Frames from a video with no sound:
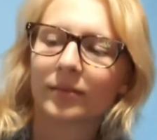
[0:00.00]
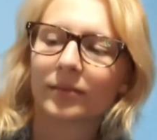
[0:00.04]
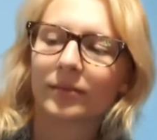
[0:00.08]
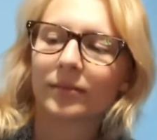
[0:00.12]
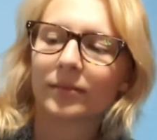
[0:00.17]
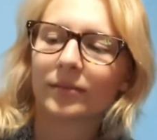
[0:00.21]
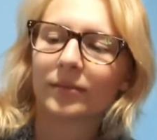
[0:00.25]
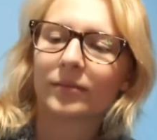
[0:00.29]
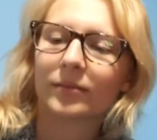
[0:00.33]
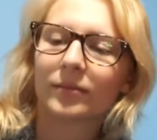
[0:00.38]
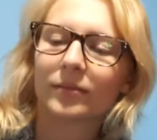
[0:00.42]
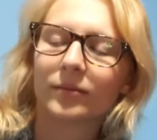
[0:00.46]

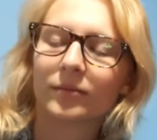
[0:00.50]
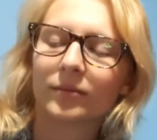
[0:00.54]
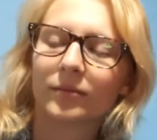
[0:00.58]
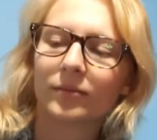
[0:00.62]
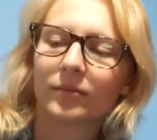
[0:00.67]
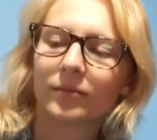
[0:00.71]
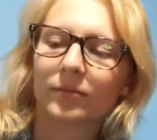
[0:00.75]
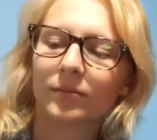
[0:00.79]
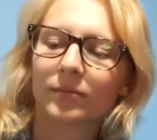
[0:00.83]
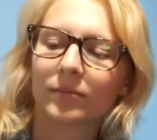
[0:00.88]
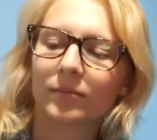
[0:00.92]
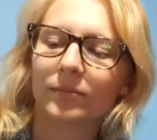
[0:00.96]

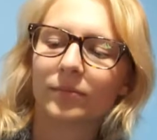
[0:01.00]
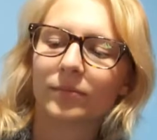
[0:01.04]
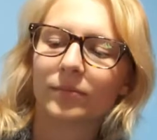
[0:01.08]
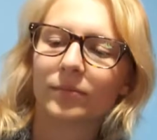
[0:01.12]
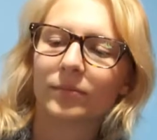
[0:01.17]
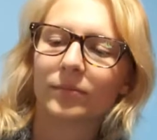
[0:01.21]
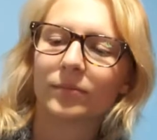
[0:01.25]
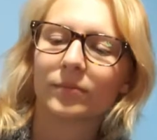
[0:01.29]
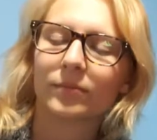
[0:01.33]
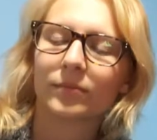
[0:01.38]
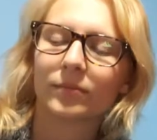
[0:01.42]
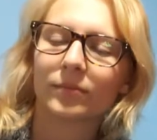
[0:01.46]

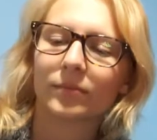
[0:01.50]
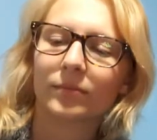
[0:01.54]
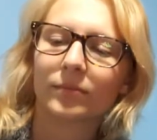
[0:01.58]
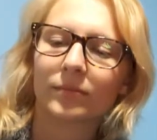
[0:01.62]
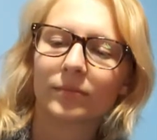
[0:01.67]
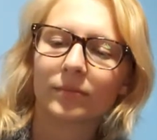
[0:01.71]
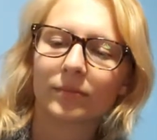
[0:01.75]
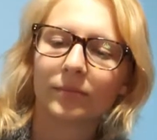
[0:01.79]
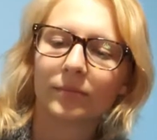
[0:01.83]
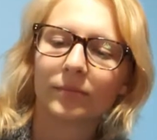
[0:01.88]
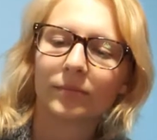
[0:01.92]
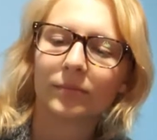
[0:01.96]

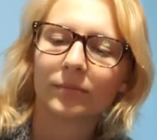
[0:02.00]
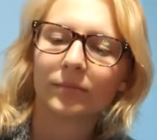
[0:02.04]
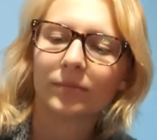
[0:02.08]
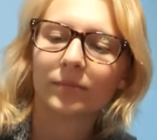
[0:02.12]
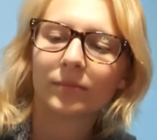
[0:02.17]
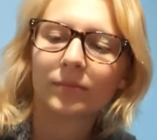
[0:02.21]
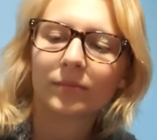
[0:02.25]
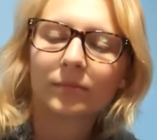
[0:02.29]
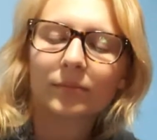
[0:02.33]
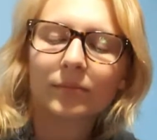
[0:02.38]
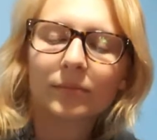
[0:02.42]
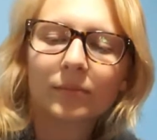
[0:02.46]

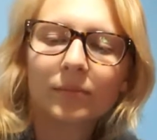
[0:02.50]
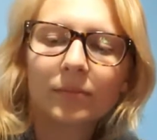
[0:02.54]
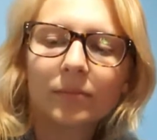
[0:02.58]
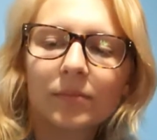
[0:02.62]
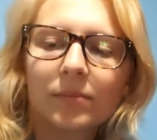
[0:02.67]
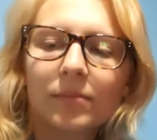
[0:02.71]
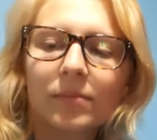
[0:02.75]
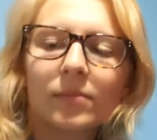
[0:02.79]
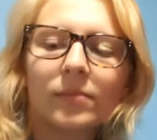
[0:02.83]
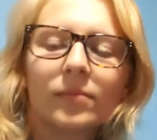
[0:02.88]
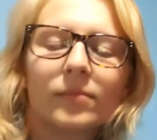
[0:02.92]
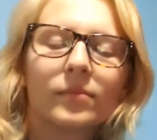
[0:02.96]

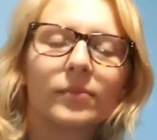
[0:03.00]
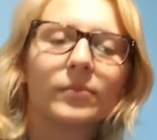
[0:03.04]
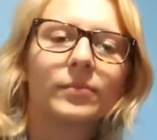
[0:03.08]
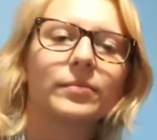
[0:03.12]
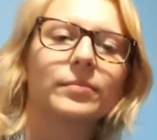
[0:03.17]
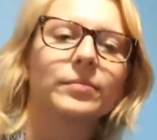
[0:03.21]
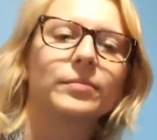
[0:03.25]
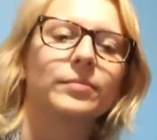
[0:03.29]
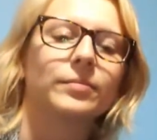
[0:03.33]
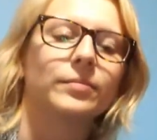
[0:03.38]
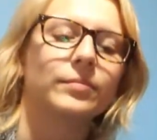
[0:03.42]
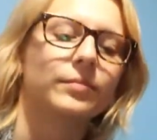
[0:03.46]

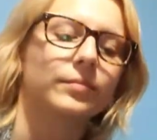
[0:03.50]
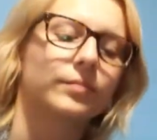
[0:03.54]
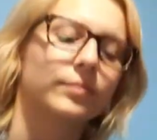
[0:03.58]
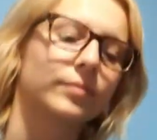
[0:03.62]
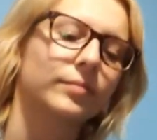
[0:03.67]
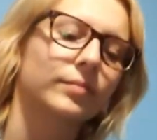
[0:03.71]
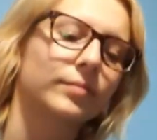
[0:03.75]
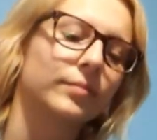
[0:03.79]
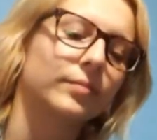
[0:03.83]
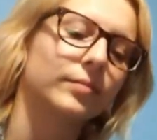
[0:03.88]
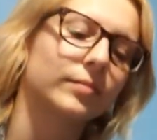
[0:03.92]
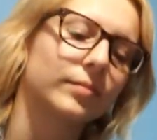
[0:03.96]

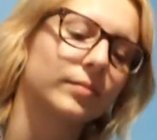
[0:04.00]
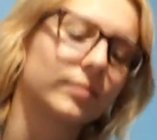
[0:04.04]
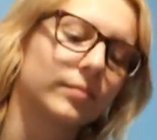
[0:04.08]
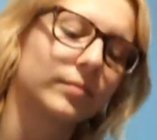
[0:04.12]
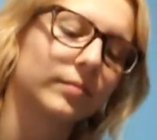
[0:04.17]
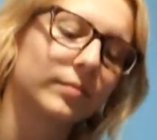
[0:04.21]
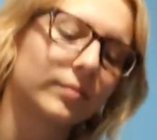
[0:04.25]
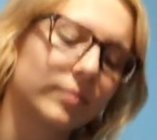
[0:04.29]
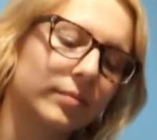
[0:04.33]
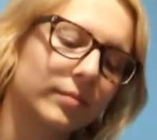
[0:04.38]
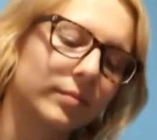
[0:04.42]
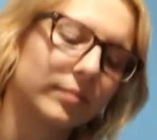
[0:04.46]

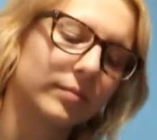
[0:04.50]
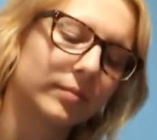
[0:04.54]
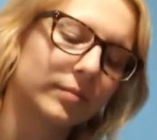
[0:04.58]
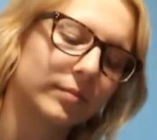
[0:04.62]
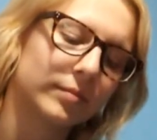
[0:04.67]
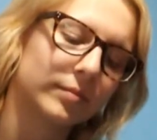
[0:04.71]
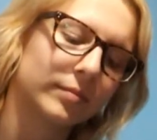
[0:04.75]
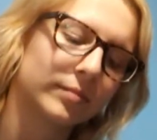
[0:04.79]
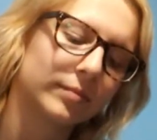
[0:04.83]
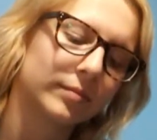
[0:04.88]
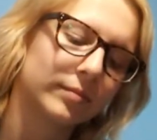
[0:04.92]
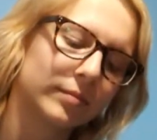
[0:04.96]

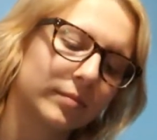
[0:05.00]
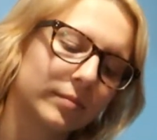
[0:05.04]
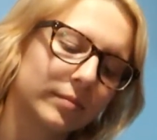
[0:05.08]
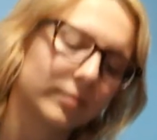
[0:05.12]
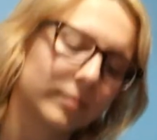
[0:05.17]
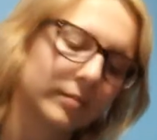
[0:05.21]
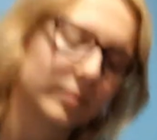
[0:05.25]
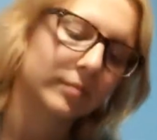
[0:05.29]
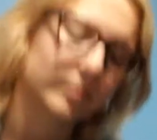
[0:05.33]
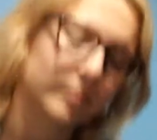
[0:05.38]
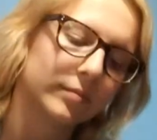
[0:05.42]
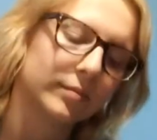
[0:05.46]

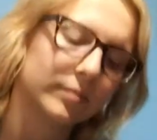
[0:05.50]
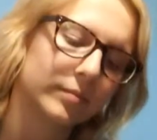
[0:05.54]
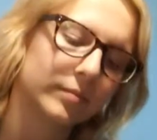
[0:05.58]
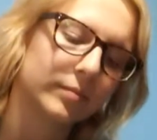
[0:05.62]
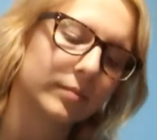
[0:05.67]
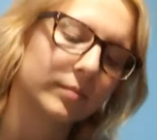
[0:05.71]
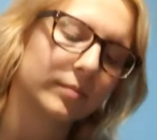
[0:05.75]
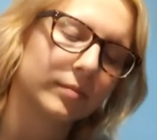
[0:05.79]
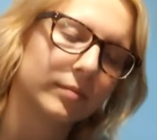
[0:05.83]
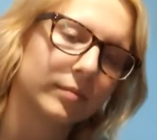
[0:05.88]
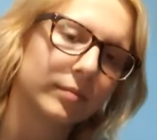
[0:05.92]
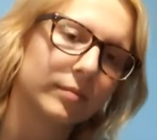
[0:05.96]

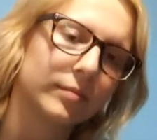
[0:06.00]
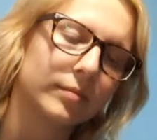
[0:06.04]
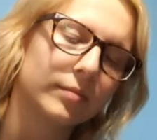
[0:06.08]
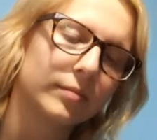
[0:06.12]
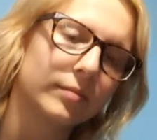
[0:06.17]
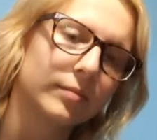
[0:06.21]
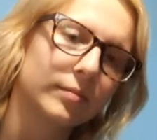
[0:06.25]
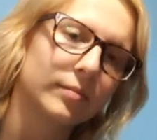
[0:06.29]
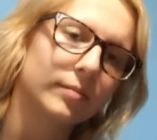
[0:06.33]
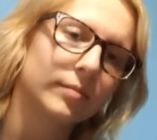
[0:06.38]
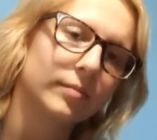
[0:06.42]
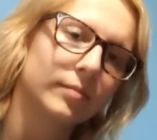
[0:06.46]

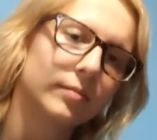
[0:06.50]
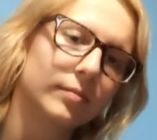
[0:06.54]
No words are spoken by the person on screen.